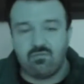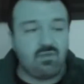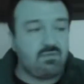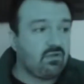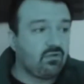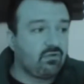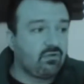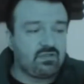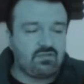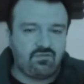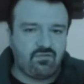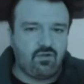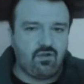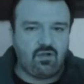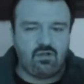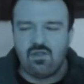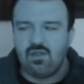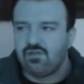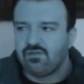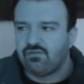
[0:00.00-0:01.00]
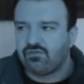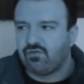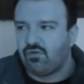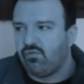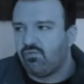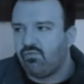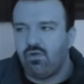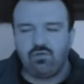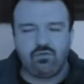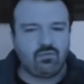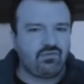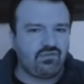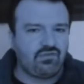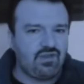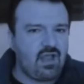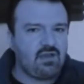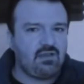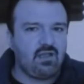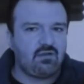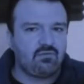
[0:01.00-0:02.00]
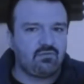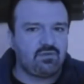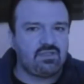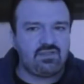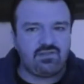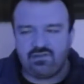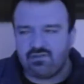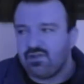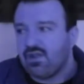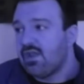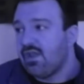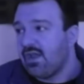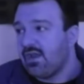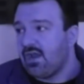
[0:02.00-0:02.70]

or maybe early fall. There's a whole month where there's not a lot of releases.